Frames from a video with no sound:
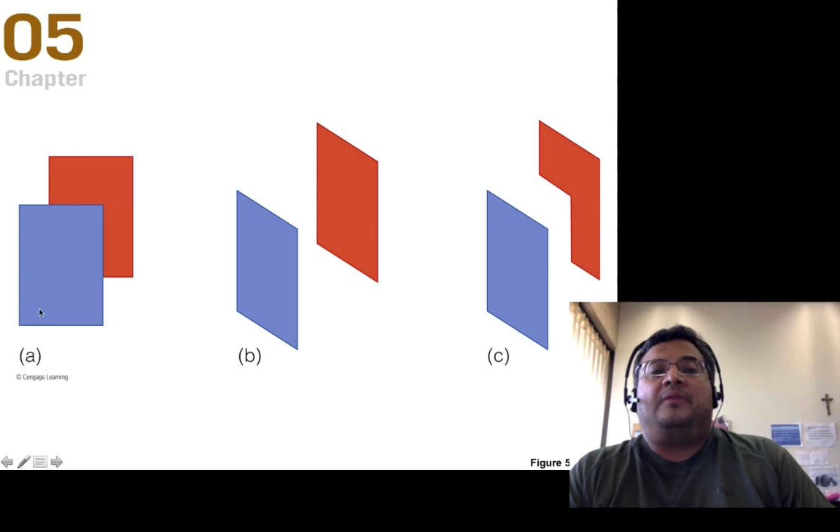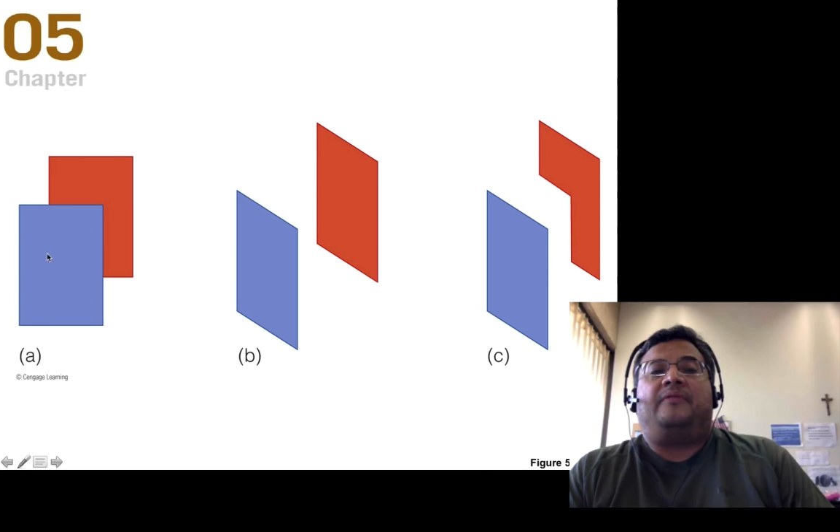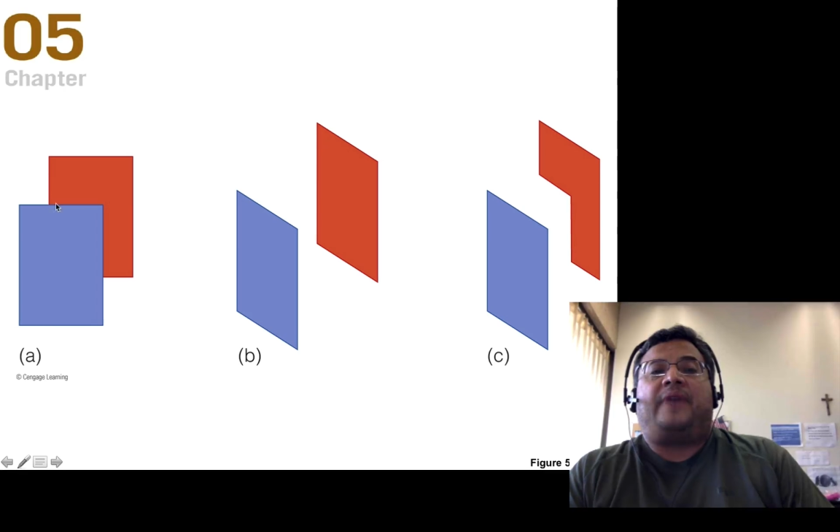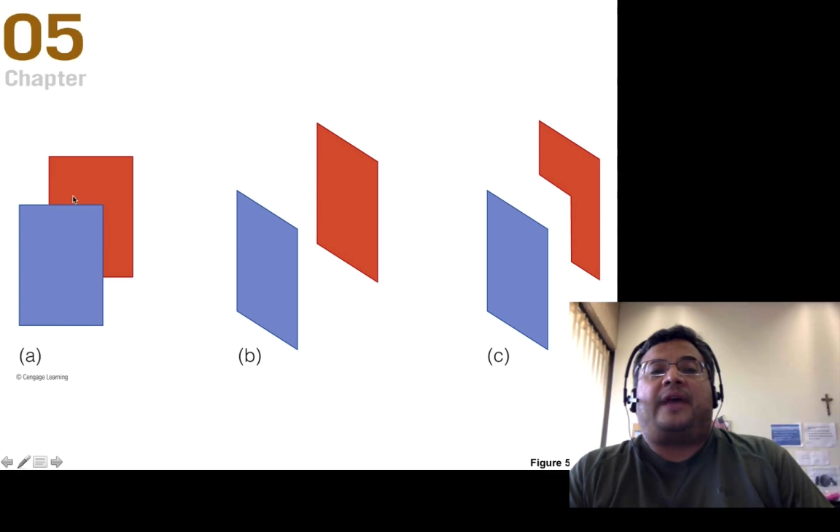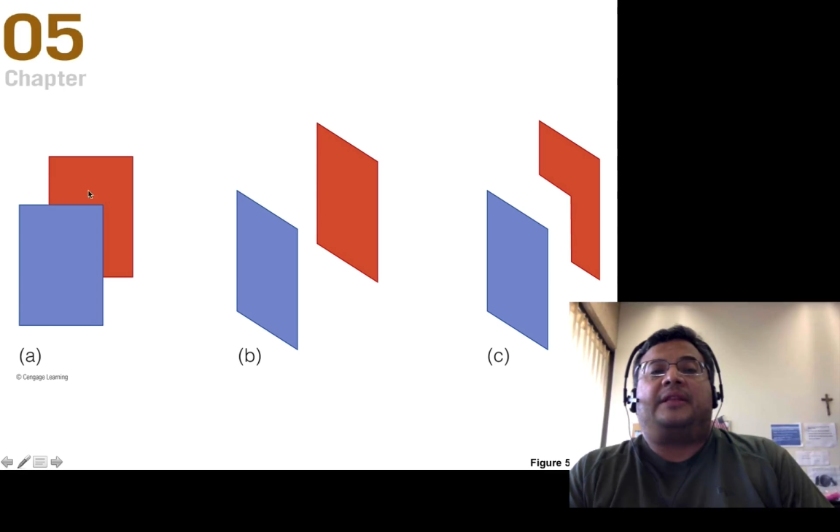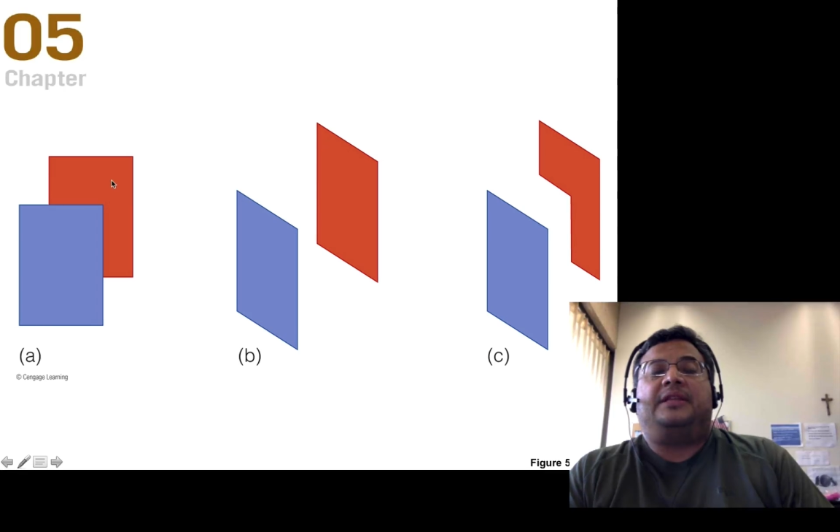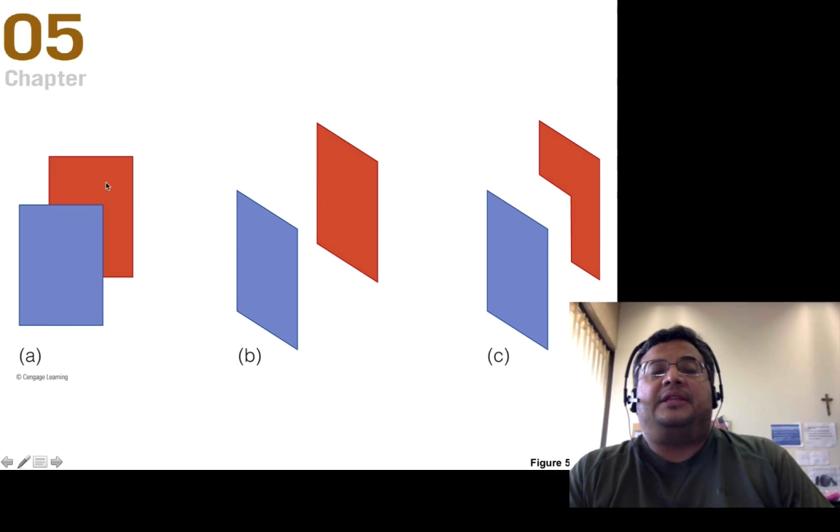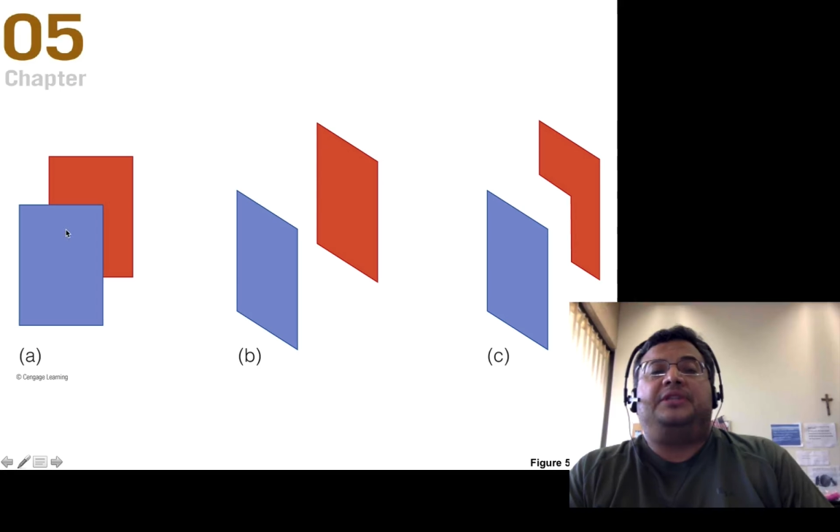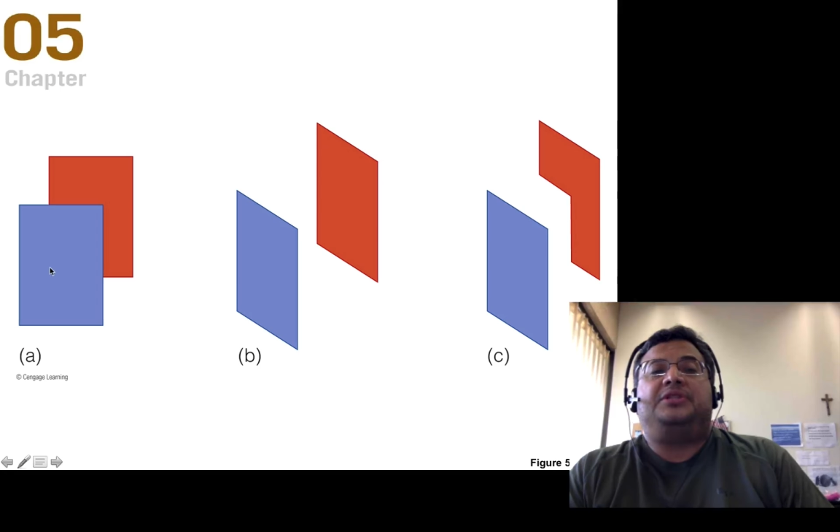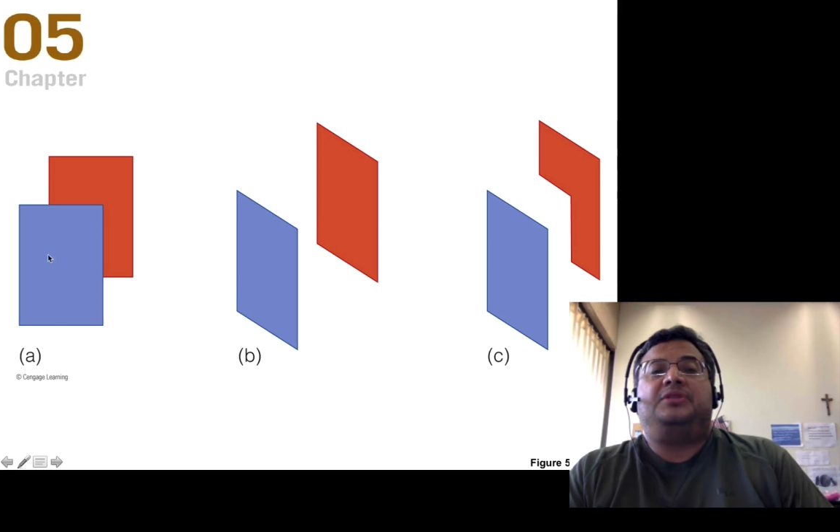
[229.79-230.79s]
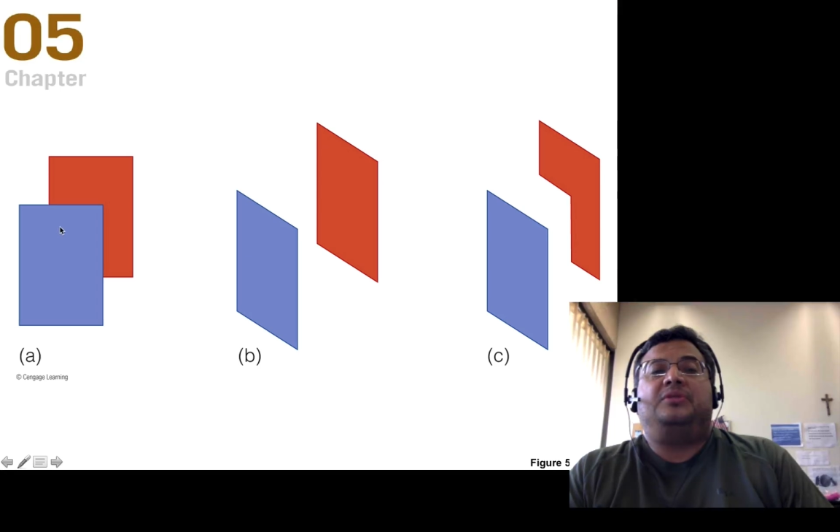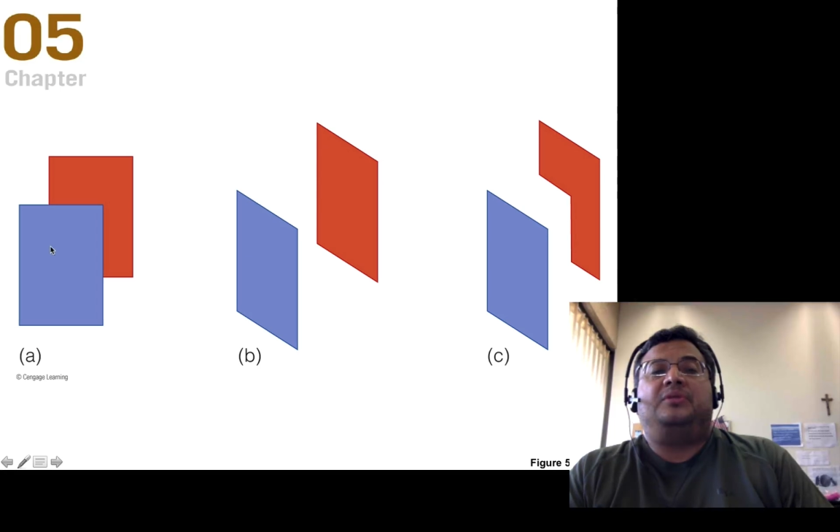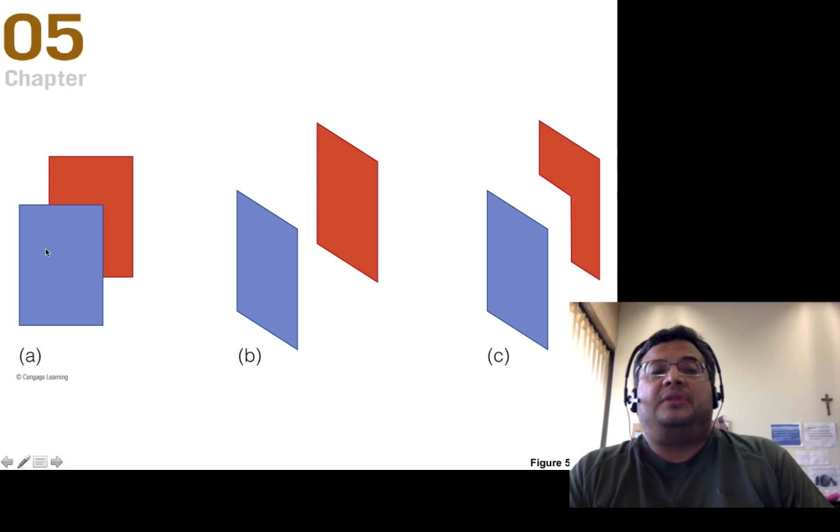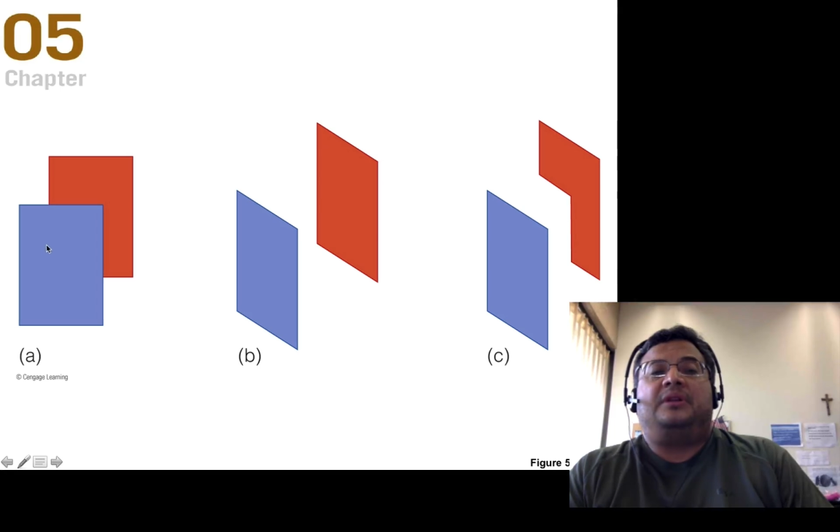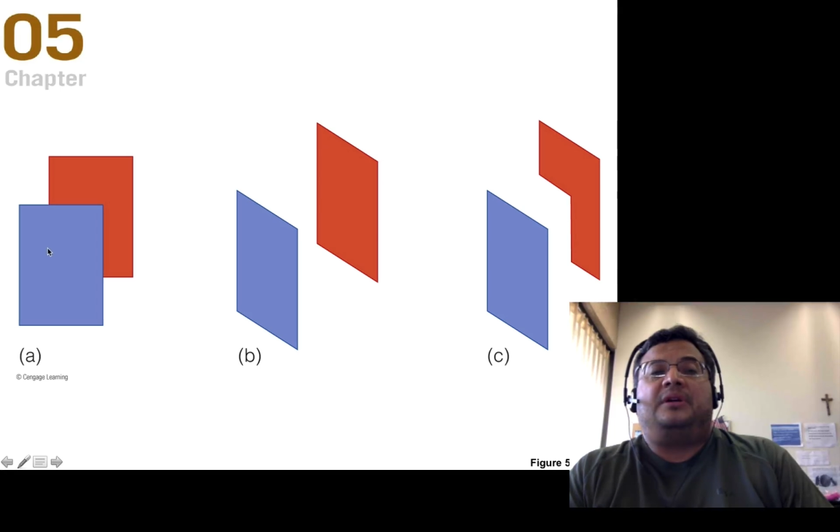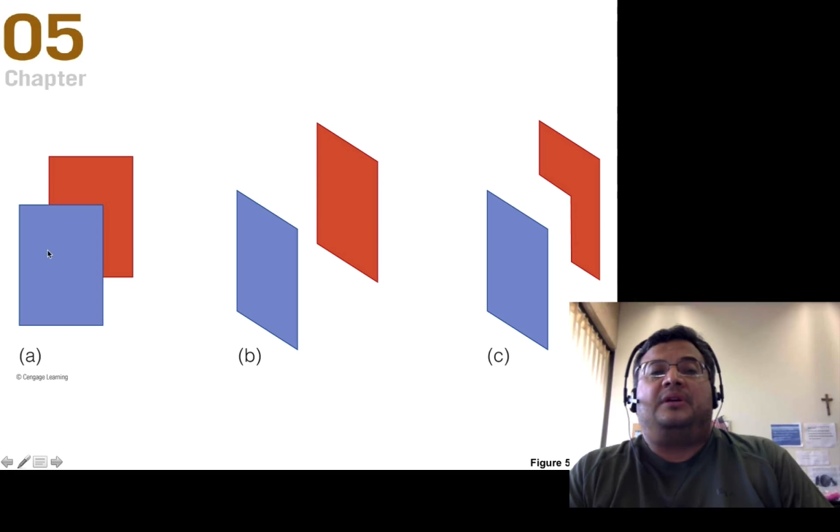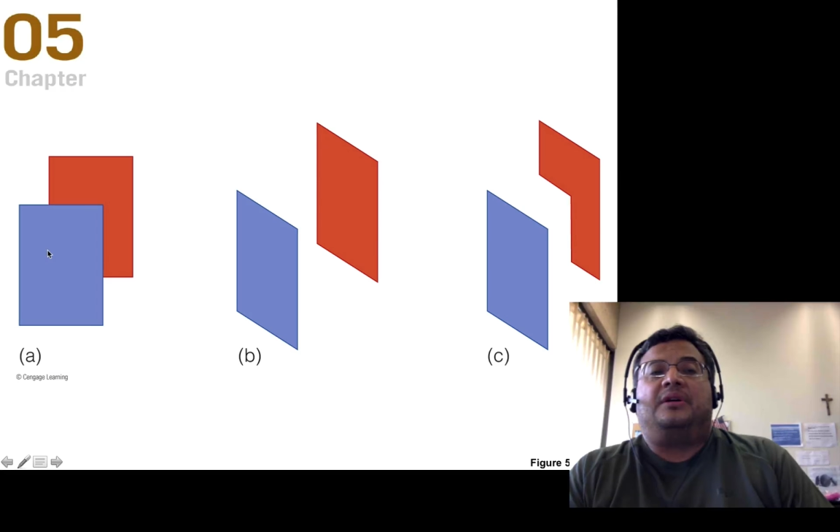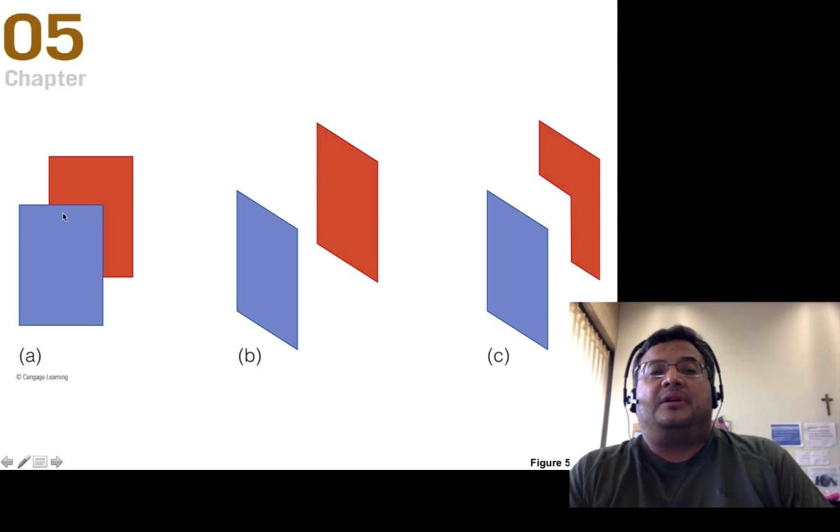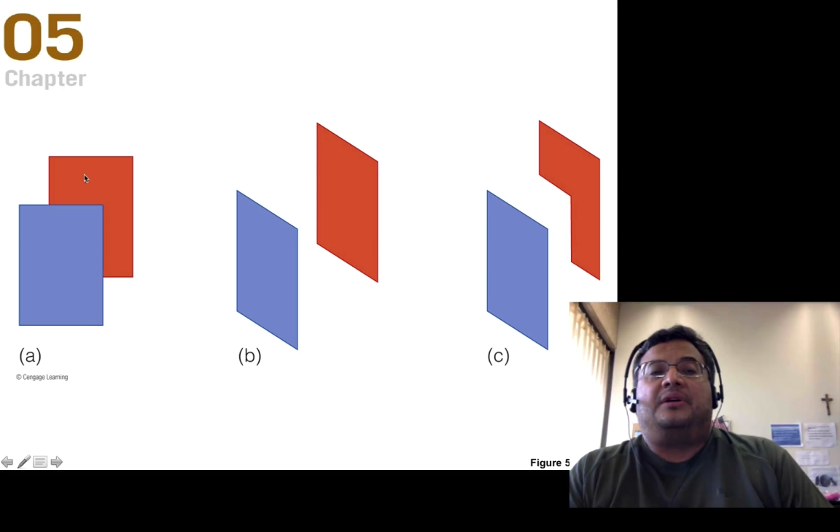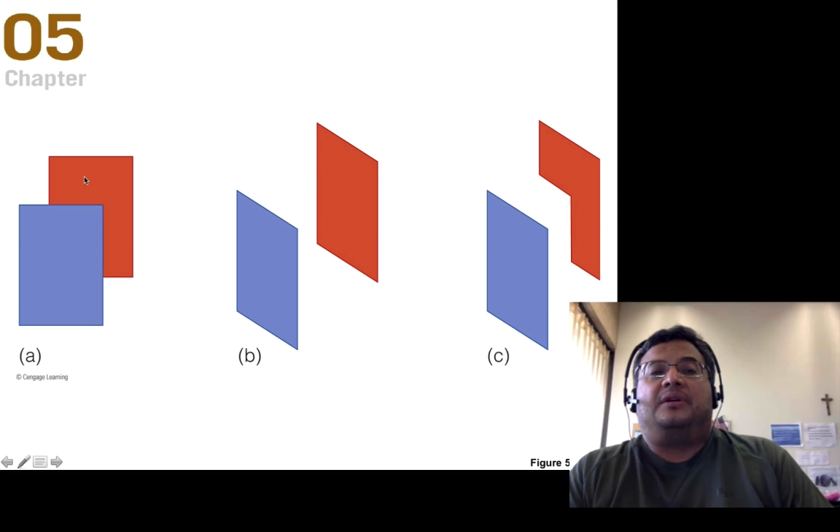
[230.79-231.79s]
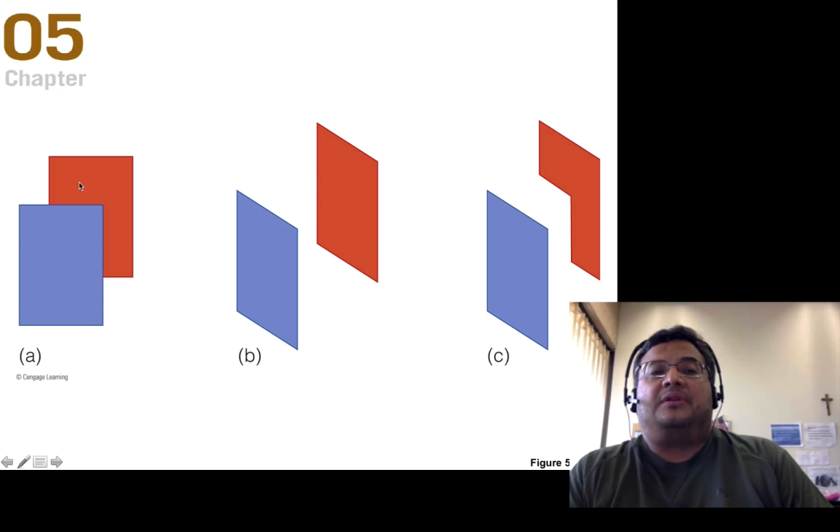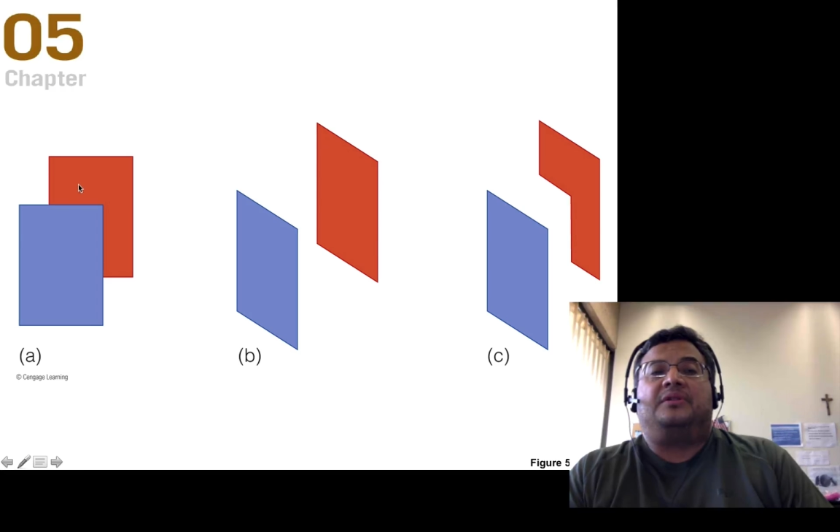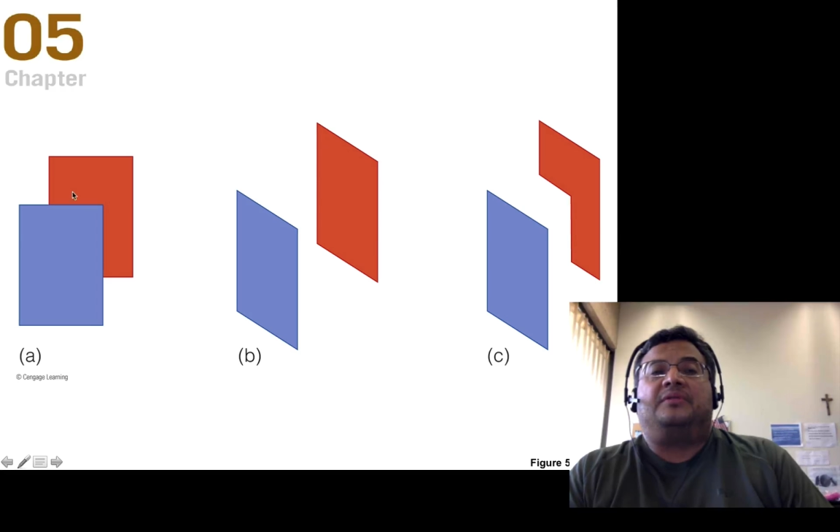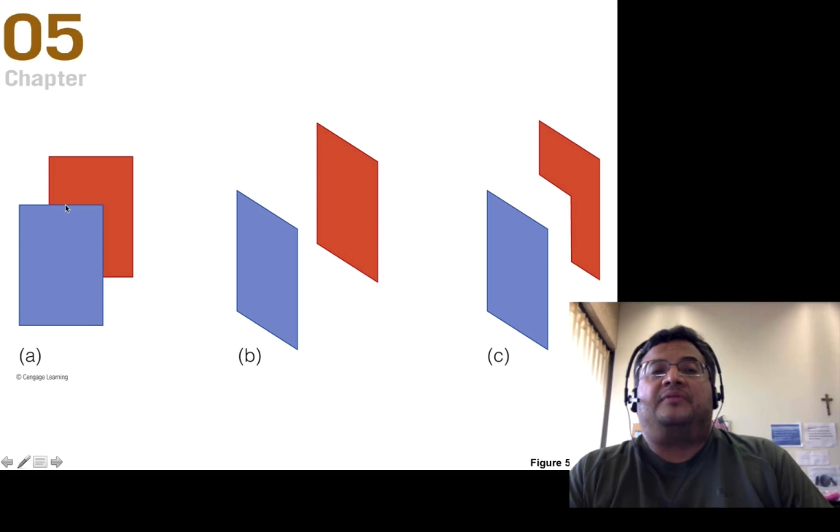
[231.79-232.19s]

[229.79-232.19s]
fact that these two are